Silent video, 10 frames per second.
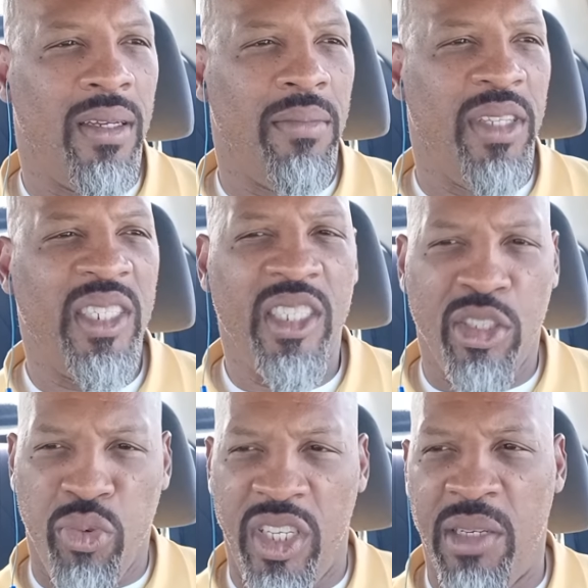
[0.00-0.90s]
This is
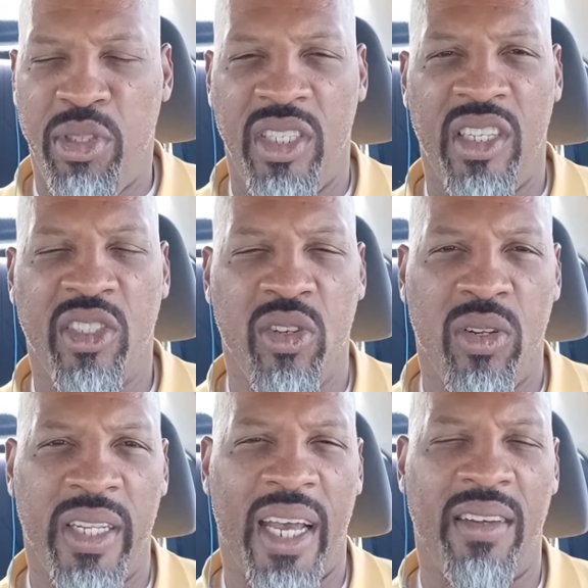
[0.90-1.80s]
a redemption that's
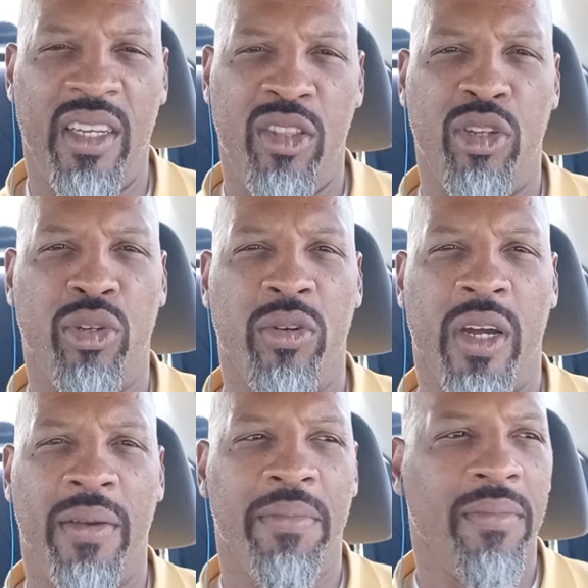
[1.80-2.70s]
called out in the
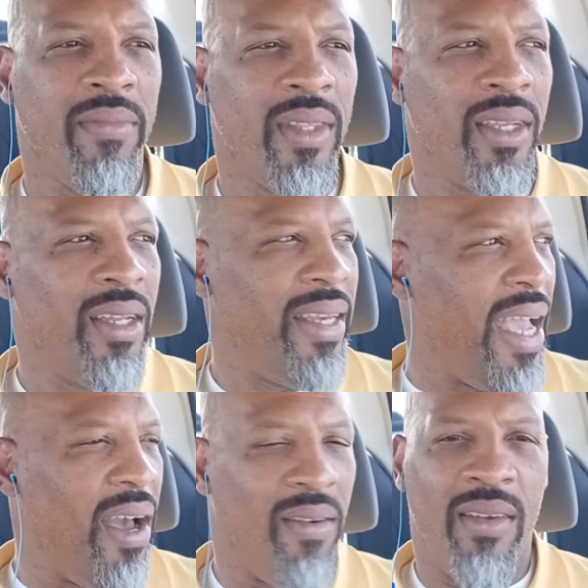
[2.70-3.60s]
Torah.
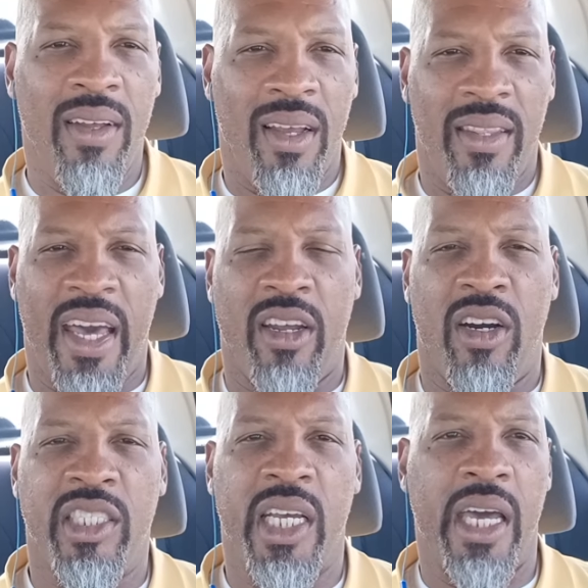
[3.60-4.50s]
Now, that
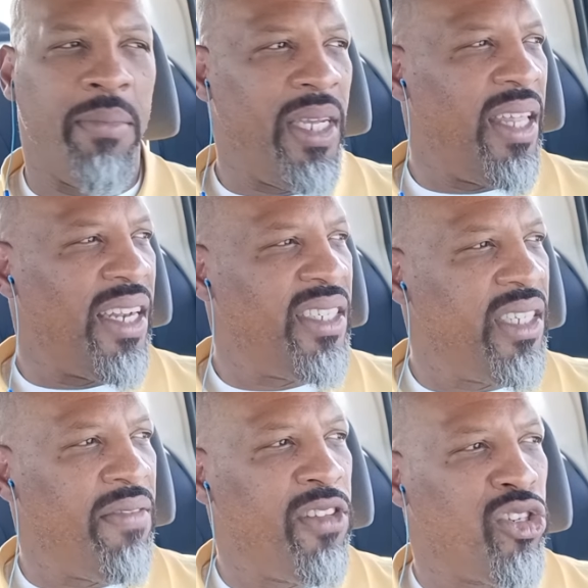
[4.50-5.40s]
autonomy, that
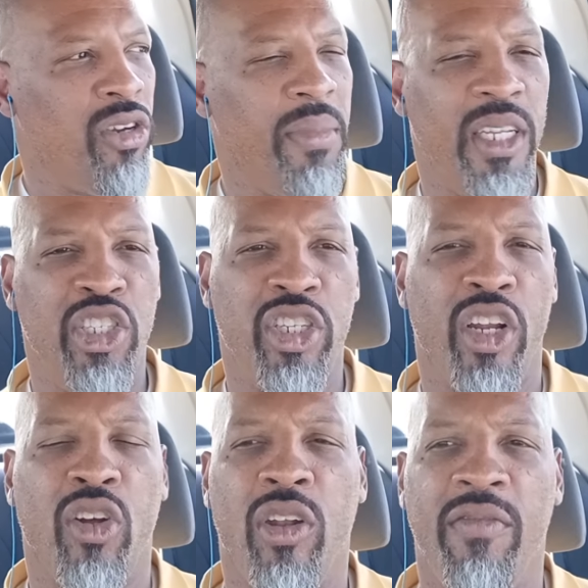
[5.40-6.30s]
self-determination,
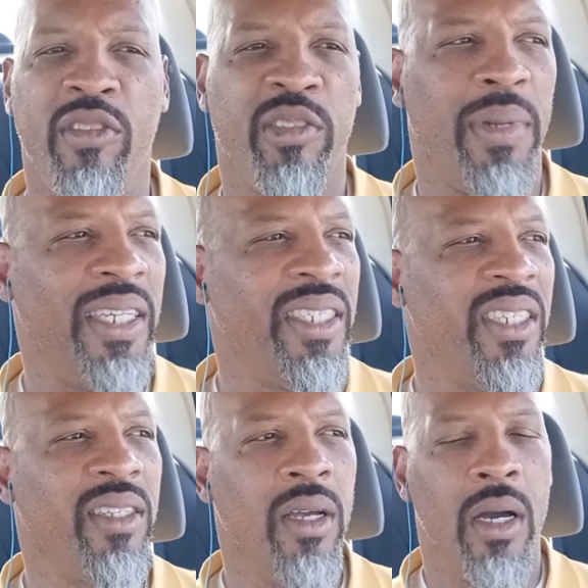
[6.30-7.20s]
and all of those
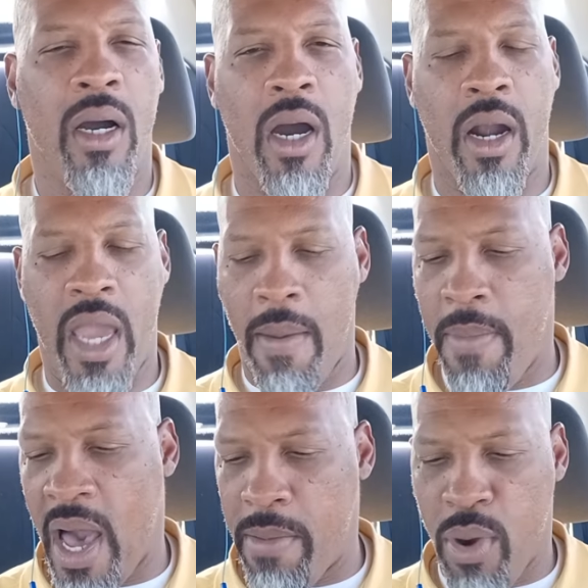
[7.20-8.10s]
blessings are a
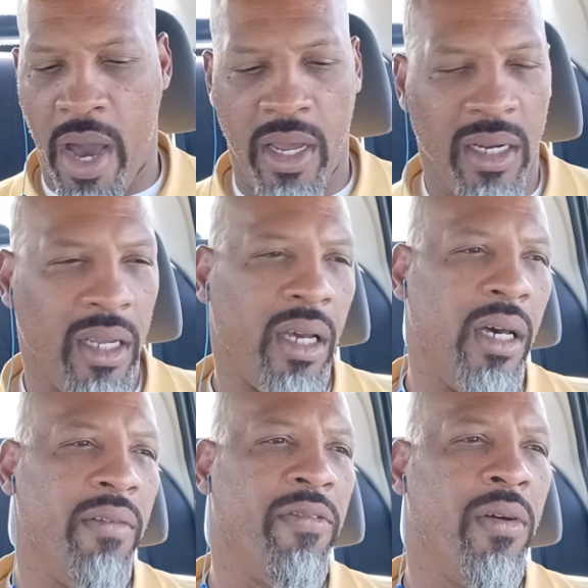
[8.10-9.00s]
byproduct
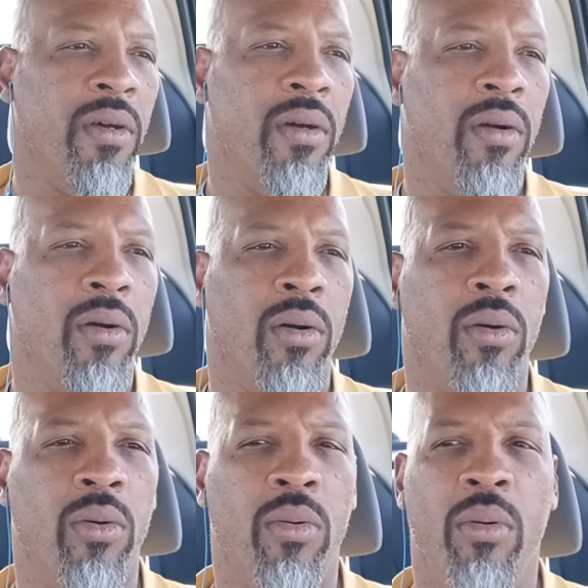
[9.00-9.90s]
of
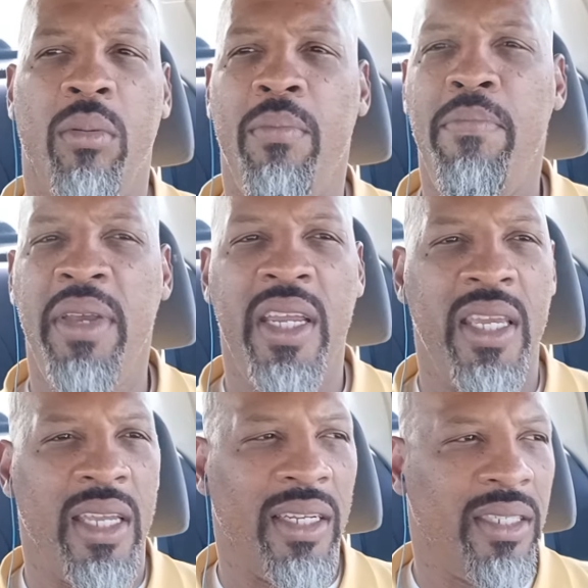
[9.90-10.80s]

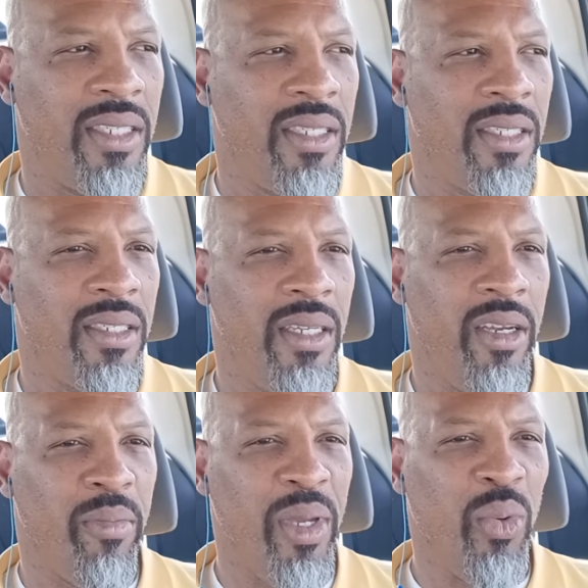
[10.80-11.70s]
obedience.
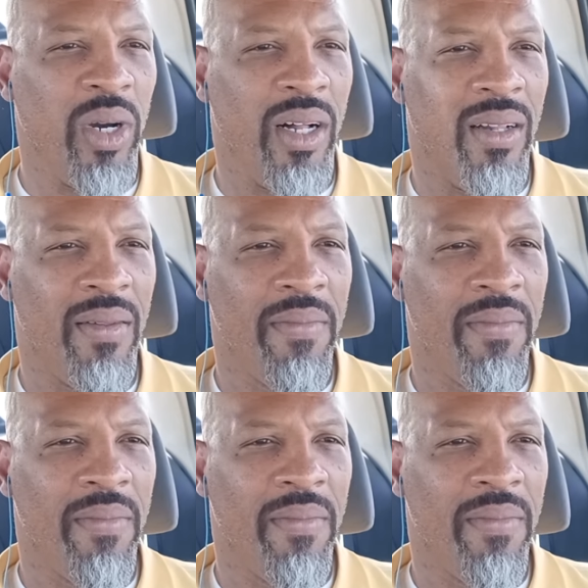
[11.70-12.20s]
Hear me well.